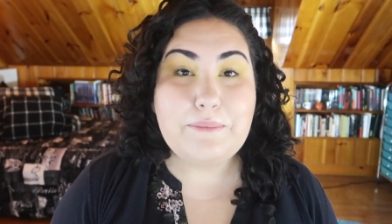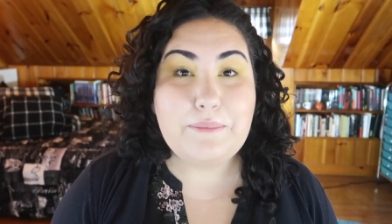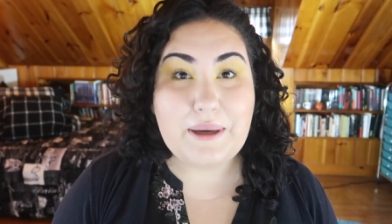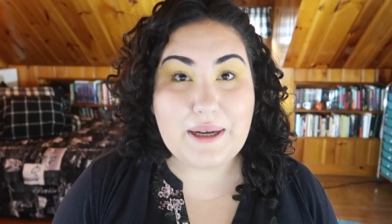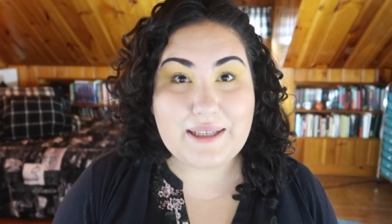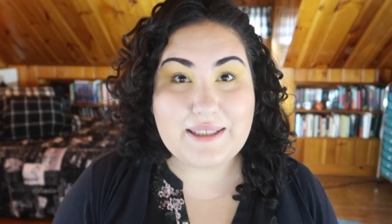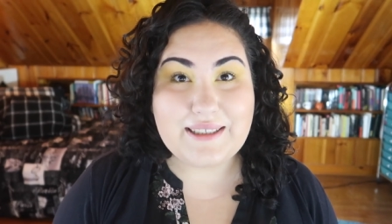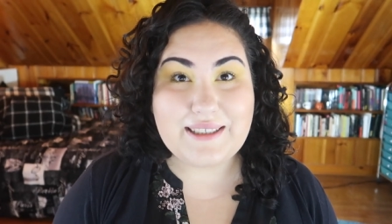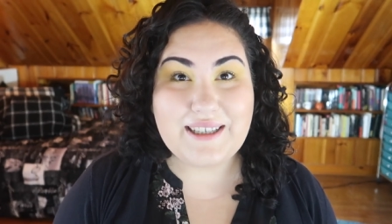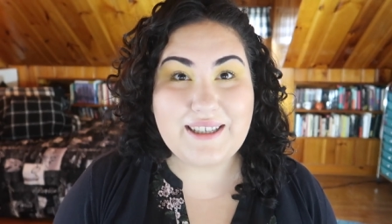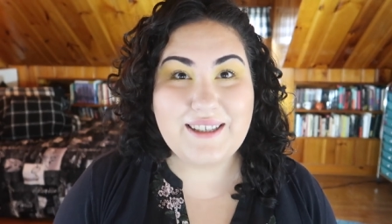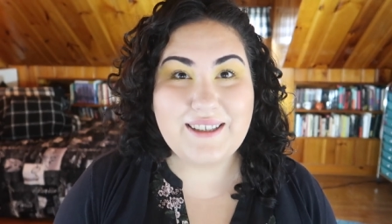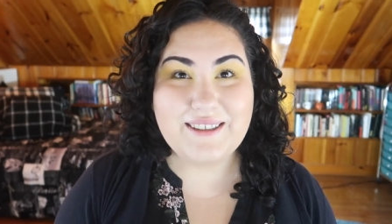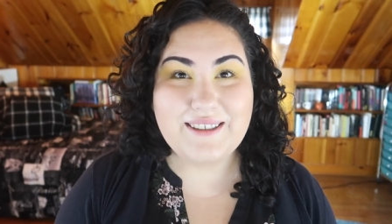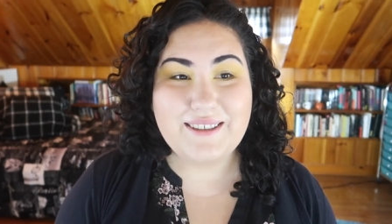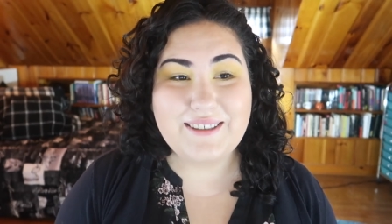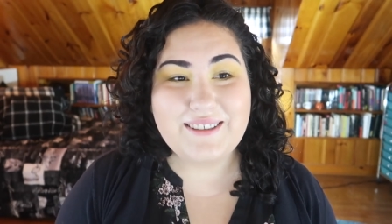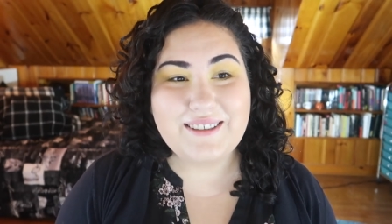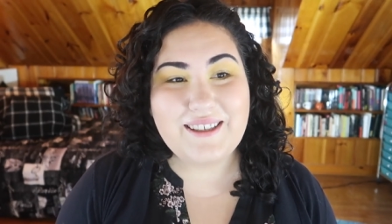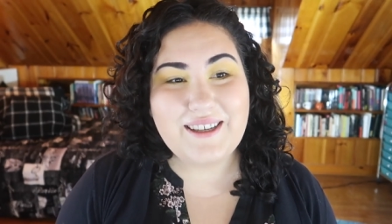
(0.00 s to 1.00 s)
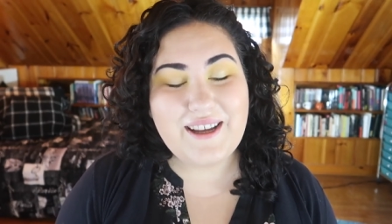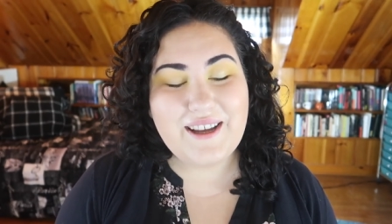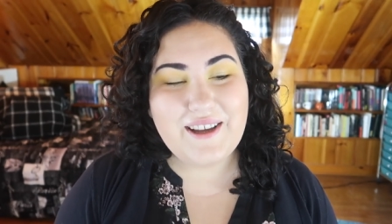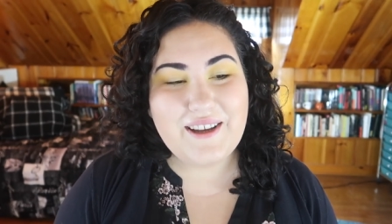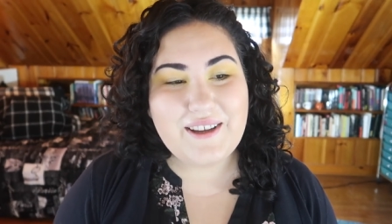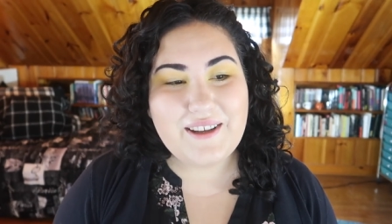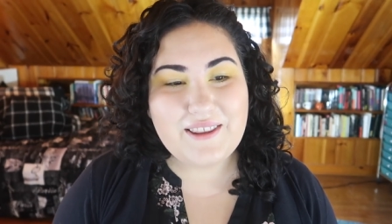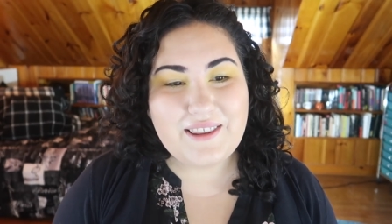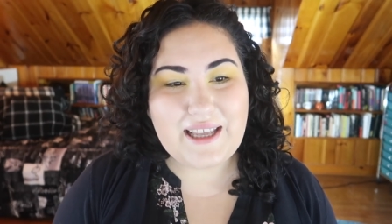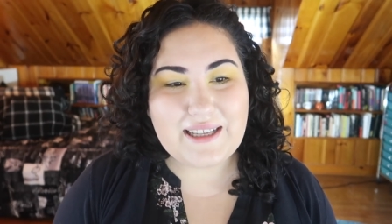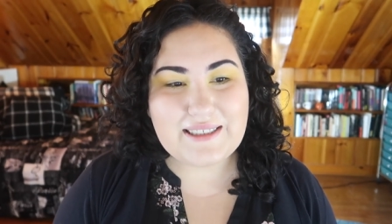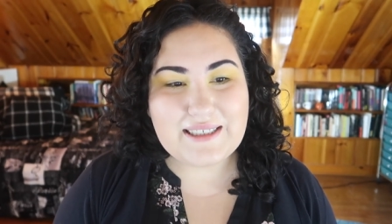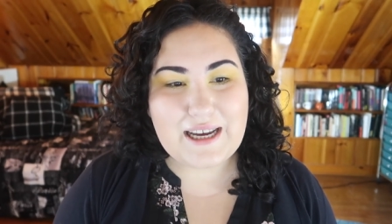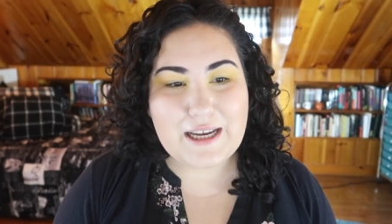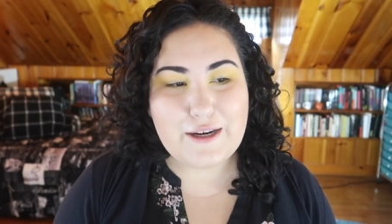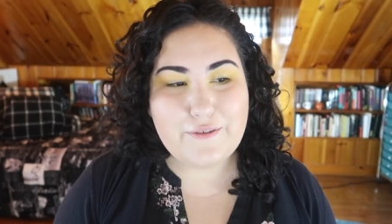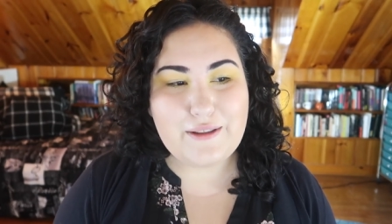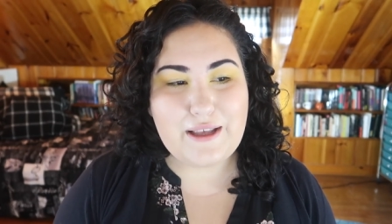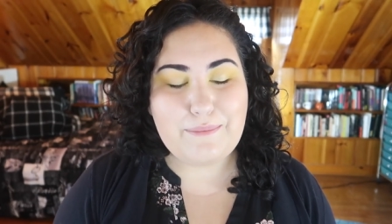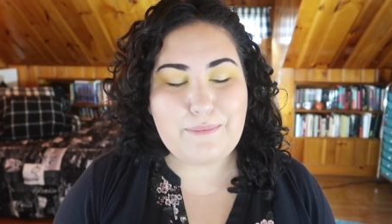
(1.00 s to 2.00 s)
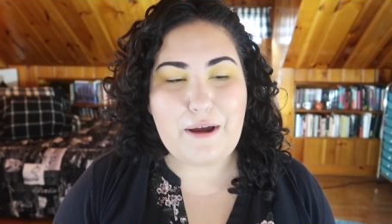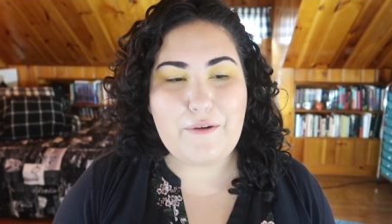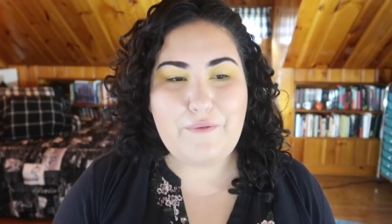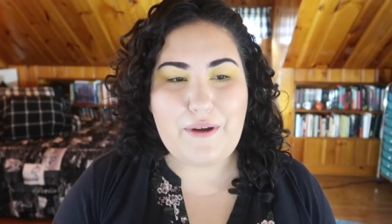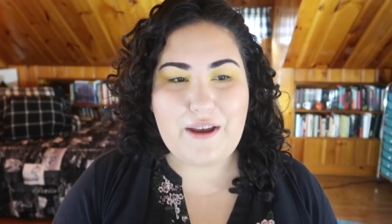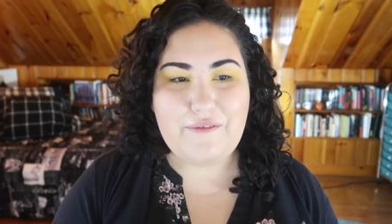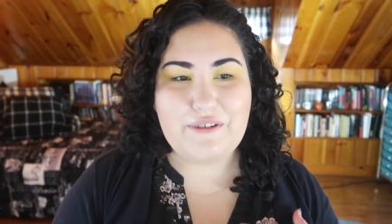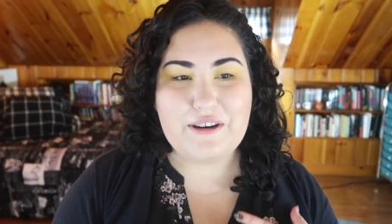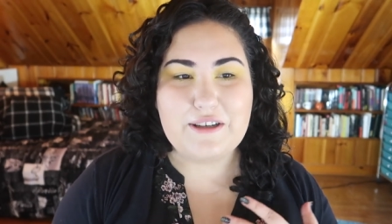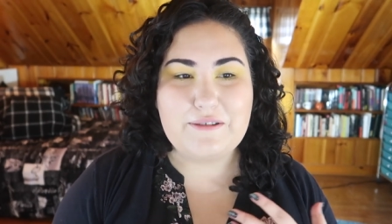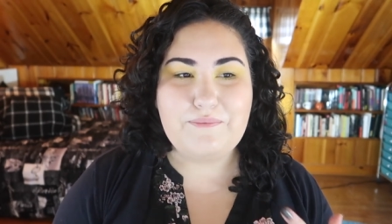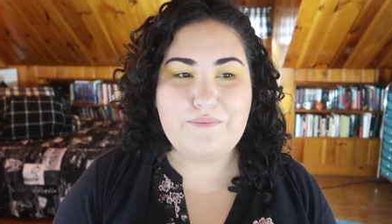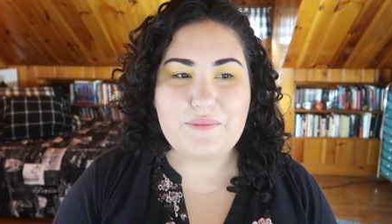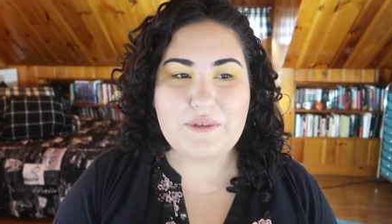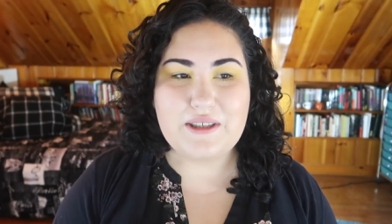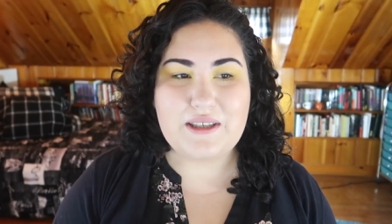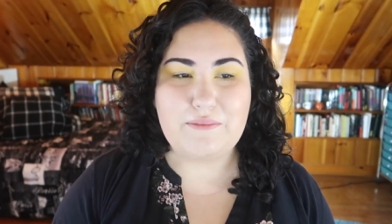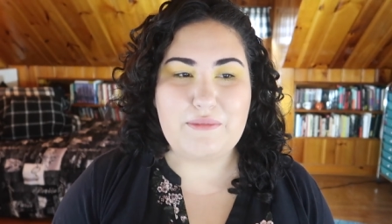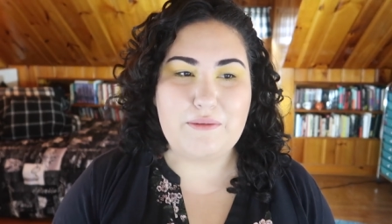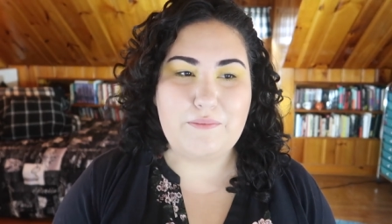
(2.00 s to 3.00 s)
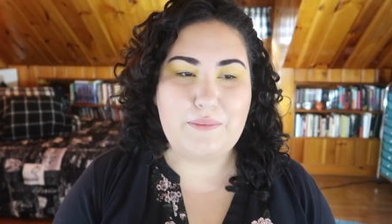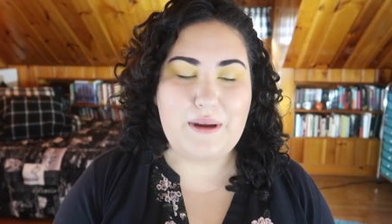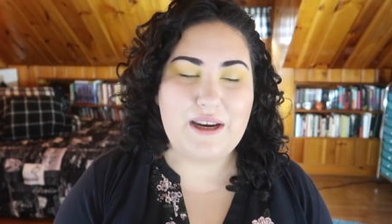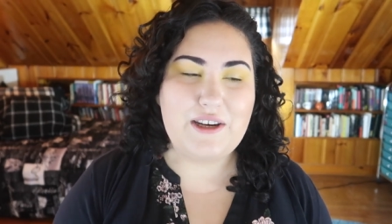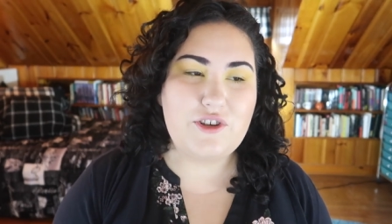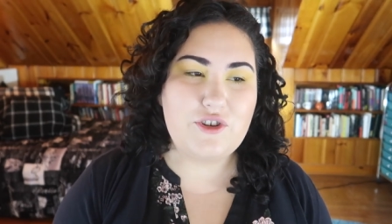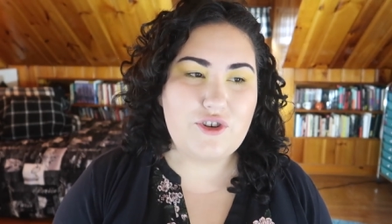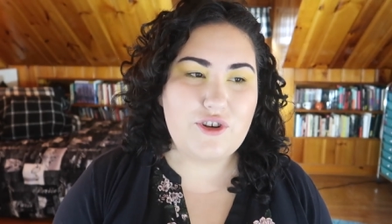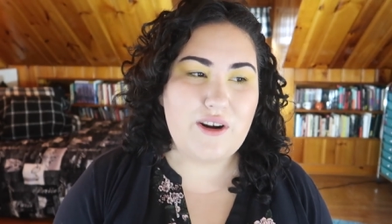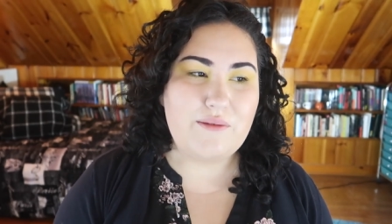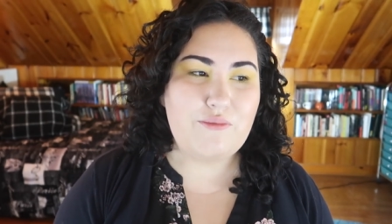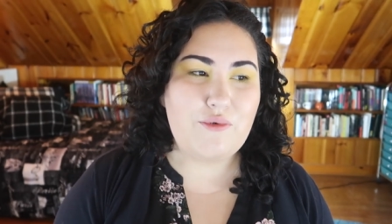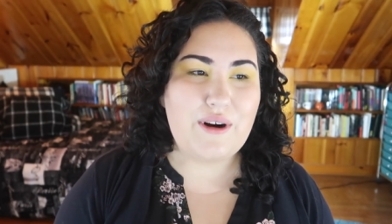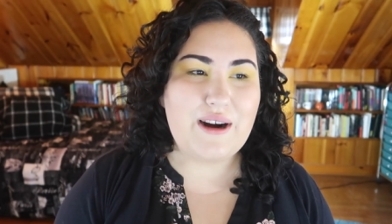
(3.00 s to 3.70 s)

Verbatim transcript: But that's kind of like my favorite summer beach trip.